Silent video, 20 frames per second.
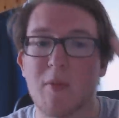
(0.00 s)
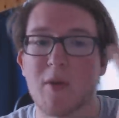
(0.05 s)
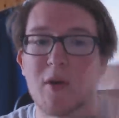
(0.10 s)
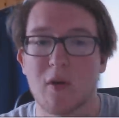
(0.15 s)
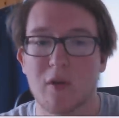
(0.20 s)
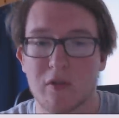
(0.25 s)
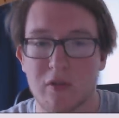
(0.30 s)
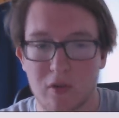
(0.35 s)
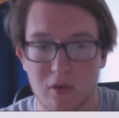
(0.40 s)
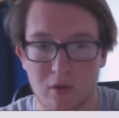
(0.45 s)
but
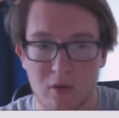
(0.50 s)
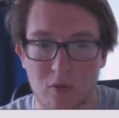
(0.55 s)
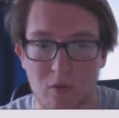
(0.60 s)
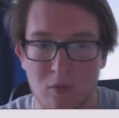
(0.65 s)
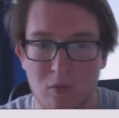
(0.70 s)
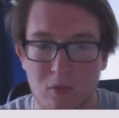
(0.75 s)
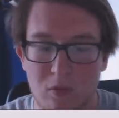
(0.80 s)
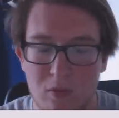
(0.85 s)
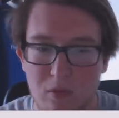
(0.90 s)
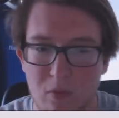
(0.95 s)
also
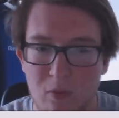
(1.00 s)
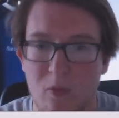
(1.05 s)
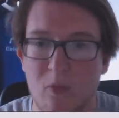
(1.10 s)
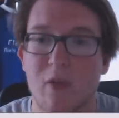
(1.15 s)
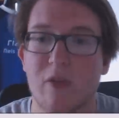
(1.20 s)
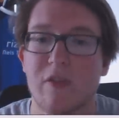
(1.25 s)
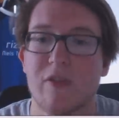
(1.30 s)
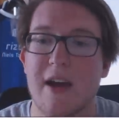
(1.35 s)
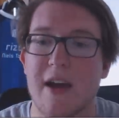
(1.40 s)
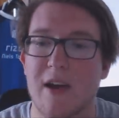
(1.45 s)

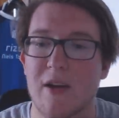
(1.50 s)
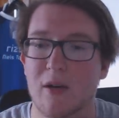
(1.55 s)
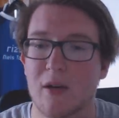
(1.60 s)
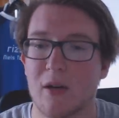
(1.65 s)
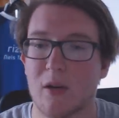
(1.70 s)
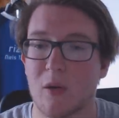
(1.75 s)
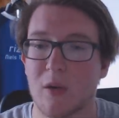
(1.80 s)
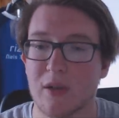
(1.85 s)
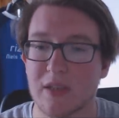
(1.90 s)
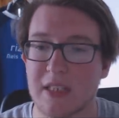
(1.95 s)
was there a
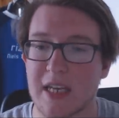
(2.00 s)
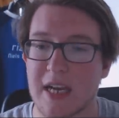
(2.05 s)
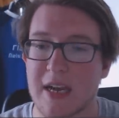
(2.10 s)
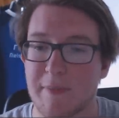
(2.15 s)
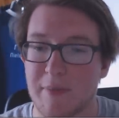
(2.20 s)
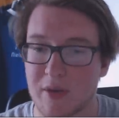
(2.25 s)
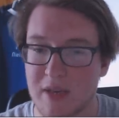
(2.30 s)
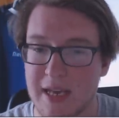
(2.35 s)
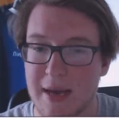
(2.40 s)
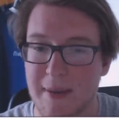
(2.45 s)
long time.
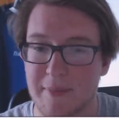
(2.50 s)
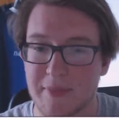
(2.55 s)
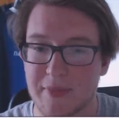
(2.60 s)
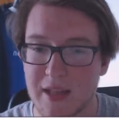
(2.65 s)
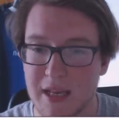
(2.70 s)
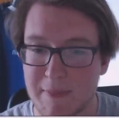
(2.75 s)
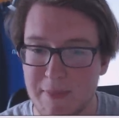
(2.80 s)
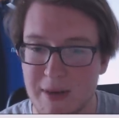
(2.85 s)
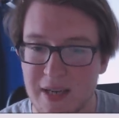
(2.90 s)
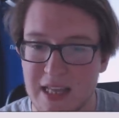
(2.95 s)
But yeah,
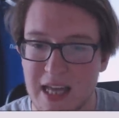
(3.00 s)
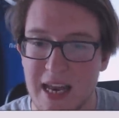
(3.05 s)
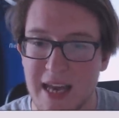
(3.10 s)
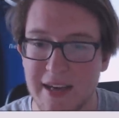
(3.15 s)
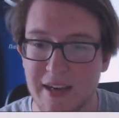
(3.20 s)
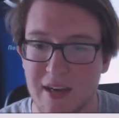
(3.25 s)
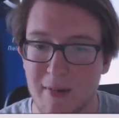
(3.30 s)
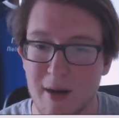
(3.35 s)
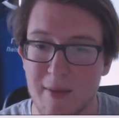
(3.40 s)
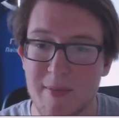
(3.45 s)
they pick that
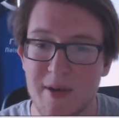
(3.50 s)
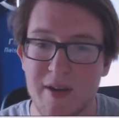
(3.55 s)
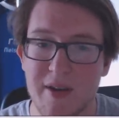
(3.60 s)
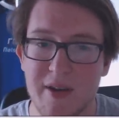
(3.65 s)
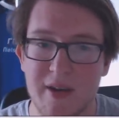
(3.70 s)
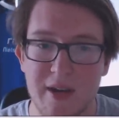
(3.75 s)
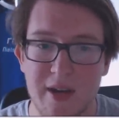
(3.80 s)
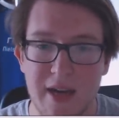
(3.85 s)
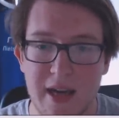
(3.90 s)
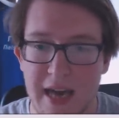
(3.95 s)
lineup up
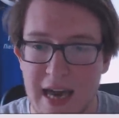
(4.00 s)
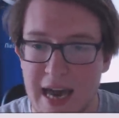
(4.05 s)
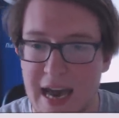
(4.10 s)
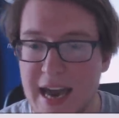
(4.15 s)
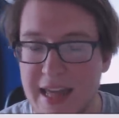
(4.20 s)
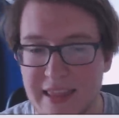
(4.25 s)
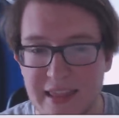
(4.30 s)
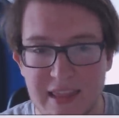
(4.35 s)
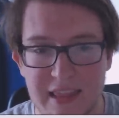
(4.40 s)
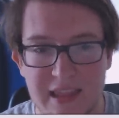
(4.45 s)

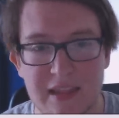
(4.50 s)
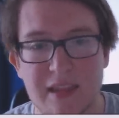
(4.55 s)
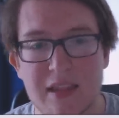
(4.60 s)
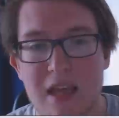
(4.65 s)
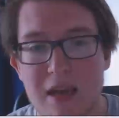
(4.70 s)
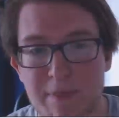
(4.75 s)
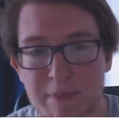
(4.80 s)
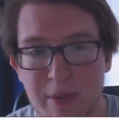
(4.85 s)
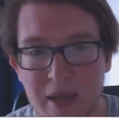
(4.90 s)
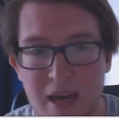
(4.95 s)
and
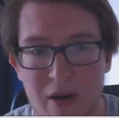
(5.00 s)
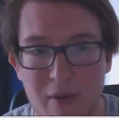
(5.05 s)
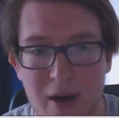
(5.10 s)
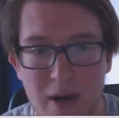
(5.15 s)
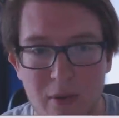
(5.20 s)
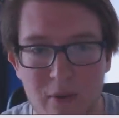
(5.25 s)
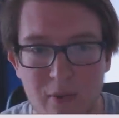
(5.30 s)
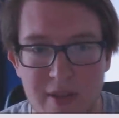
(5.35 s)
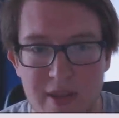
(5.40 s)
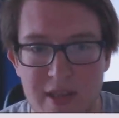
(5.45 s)
they play
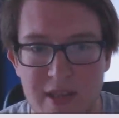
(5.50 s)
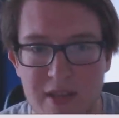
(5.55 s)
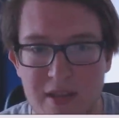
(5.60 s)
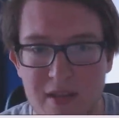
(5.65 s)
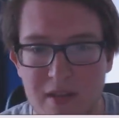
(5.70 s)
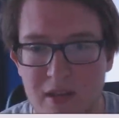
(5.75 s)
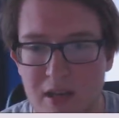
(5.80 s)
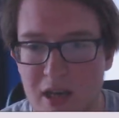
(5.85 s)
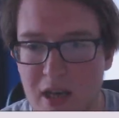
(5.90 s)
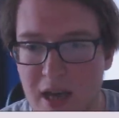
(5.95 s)
around with it.
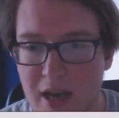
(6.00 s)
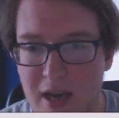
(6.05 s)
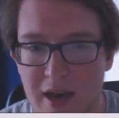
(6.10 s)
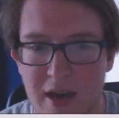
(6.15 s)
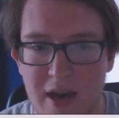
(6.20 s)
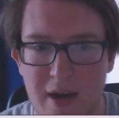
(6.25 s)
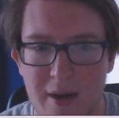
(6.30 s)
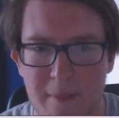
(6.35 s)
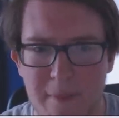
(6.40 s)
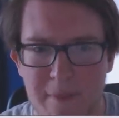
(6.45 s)

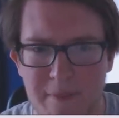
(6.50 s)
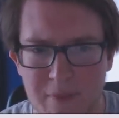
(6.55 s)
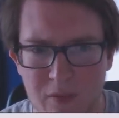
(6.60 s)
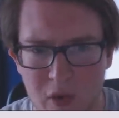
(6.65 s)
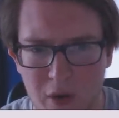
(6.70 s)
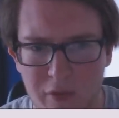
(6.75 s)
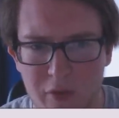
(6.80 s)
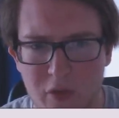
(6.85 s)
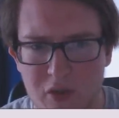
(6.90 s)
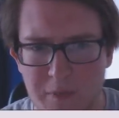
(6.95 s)

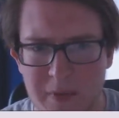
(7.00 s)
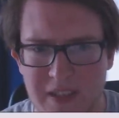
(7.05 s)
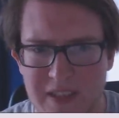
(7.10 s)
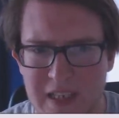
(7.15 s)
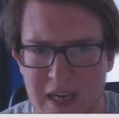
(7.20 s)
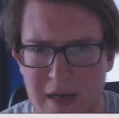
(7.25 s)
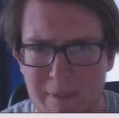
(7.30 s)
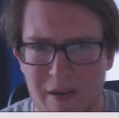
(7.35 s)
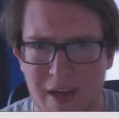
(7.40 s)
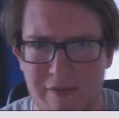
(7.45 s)
Of course, being
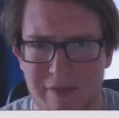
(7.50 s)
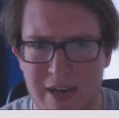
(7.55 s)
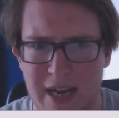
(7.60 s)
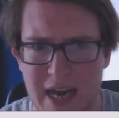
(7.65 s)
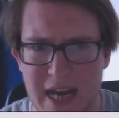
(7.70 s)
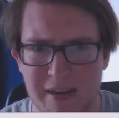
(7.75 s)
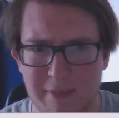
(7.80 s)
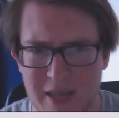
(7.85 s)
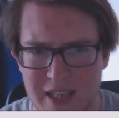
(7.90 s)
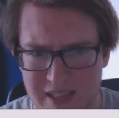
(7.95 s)
signed by
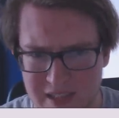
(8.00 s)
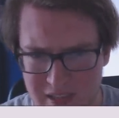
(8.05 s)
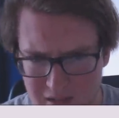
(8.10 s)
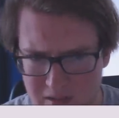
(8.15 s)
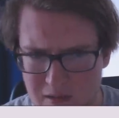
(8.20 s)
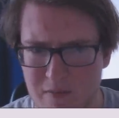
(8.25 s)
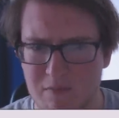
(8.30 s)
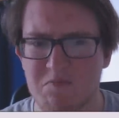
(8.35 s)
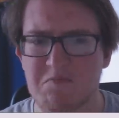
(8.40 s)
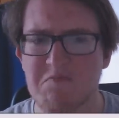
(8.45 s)
Fnatic means
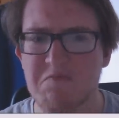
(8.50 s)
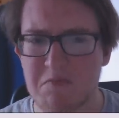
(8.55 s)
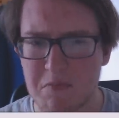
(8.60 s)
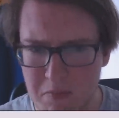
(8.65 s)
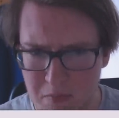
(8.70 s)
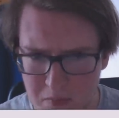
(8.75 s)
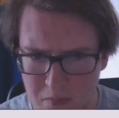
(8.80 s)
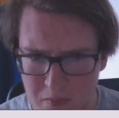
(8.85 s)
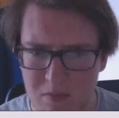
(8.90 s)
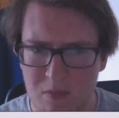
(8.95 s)
there's
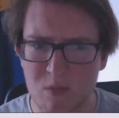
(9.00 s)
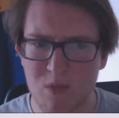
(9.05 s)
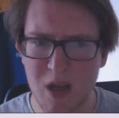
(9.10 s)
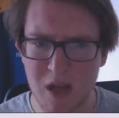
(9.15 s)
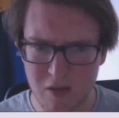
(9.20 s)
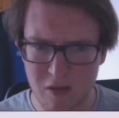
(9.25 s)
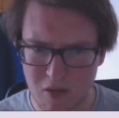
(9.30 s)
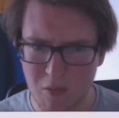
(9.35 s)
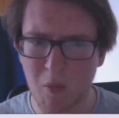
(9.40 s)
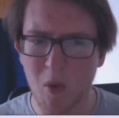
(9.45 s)

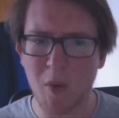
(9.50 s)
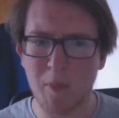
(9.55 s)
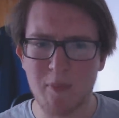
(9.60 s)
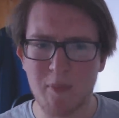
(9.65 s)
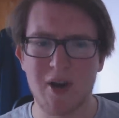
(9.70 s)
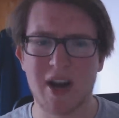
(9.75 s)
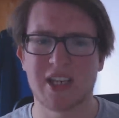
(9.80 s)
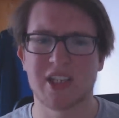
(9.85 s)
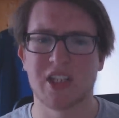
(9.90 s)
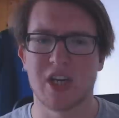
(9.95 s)
some more
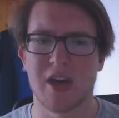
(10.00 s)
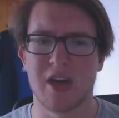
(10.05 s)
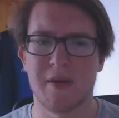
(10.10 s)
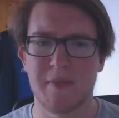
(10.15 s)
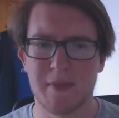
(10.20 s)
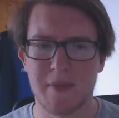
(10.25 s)
pressure,